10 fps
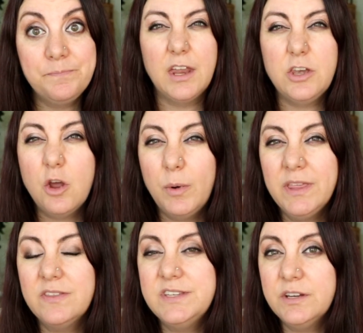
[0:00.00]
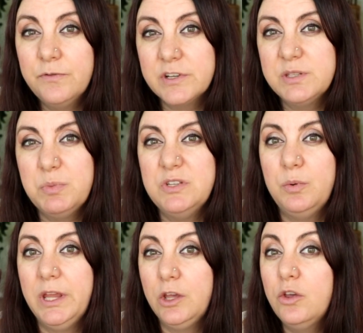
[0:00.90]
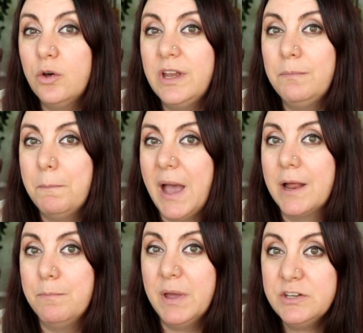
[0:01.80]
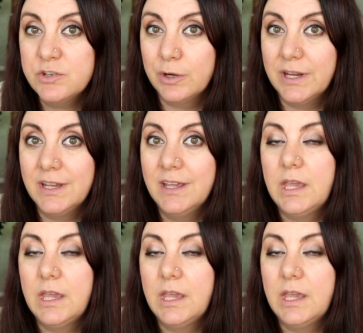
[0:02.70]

and knowing the difference between good and bad mentoring